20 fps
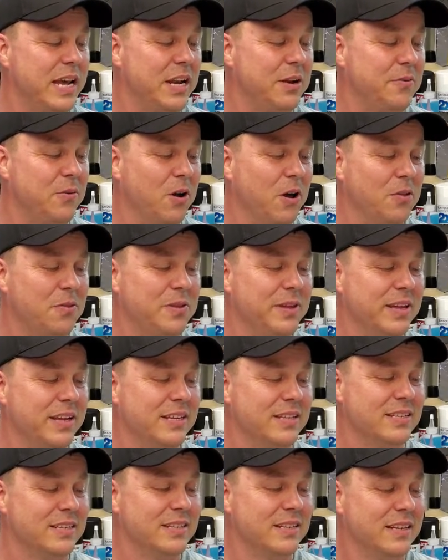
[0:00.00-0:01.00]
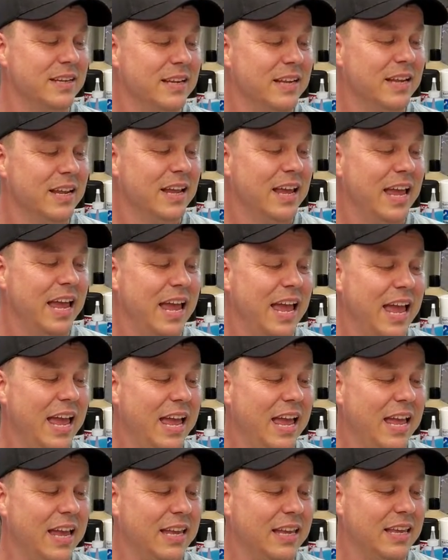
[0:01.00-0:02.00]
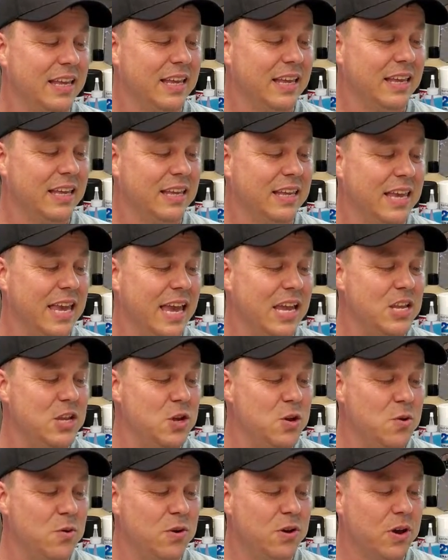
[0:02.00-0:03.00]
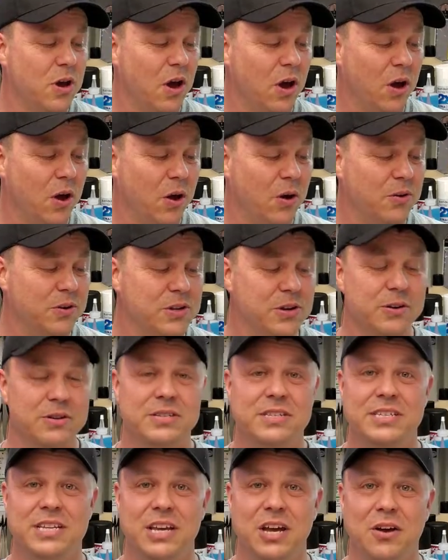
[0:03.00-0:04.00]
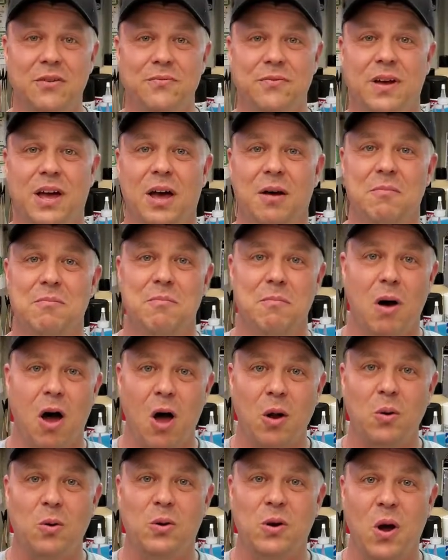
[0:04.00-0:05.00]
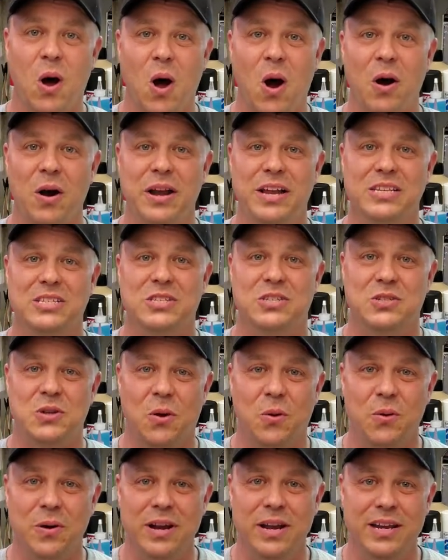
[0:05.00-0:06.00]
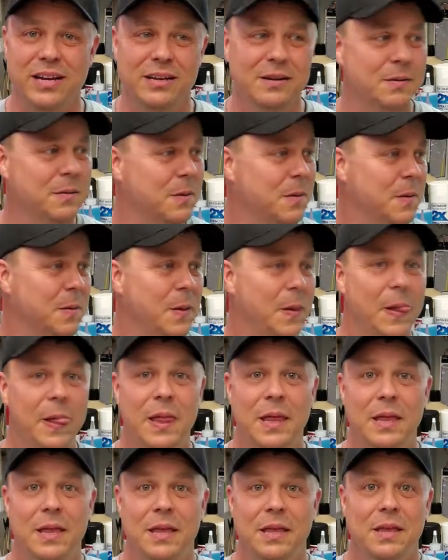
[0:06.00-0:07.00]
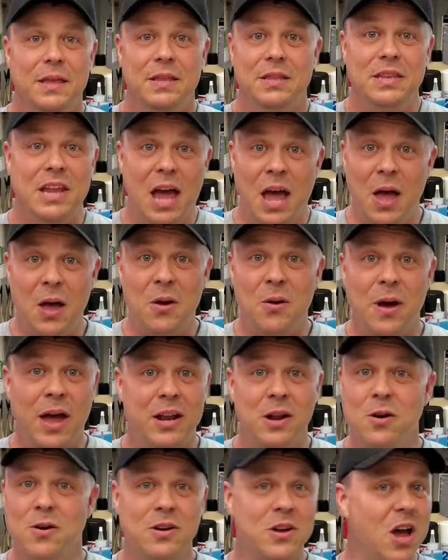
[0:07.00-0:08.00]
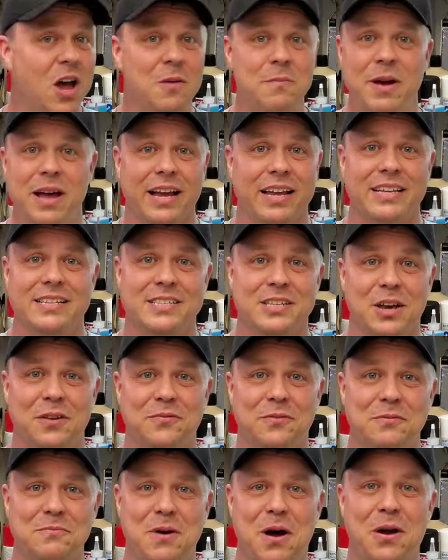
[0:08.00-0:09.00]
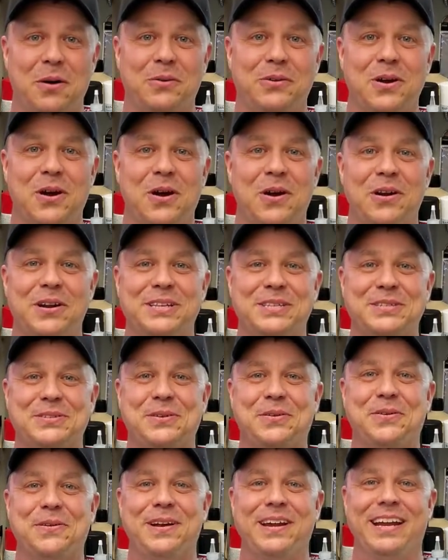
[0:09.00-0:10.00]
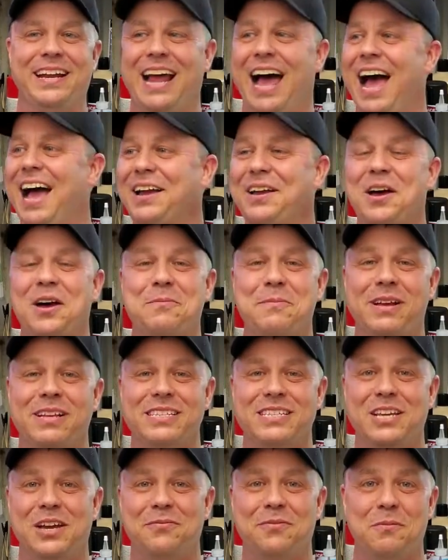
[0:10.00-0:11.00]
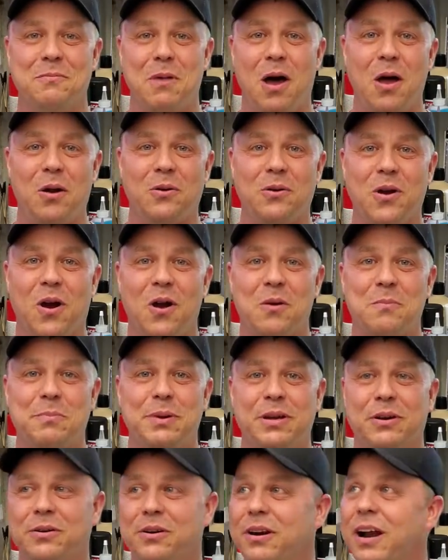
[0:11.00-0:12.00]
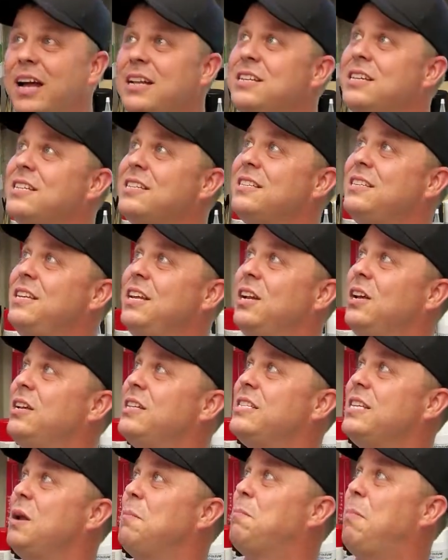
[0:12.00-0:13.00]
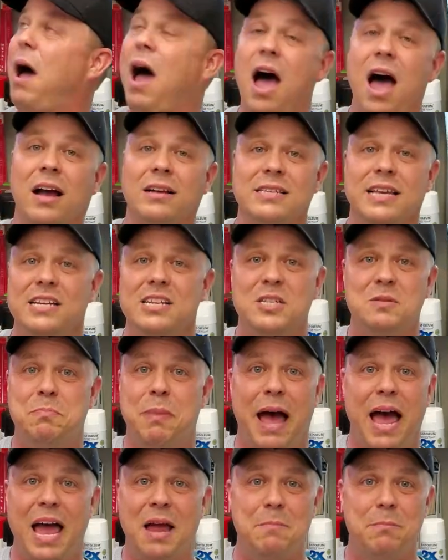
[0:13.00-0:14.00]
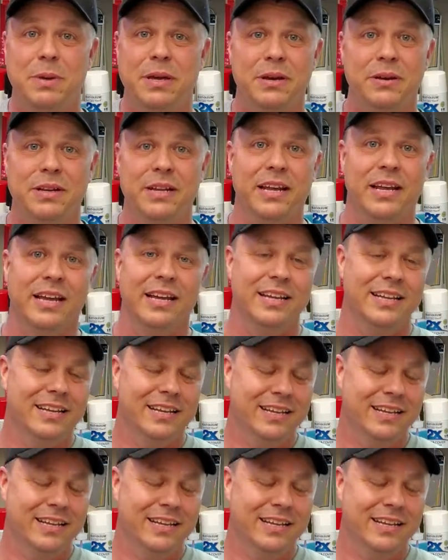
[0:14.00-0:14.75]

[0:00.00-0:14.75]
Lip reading: Roth is? Can you call yourself a model car historian? No, I don't call myself a model car historian. I call myself a model car builder. I just, it's in a box. I just buy it and build it.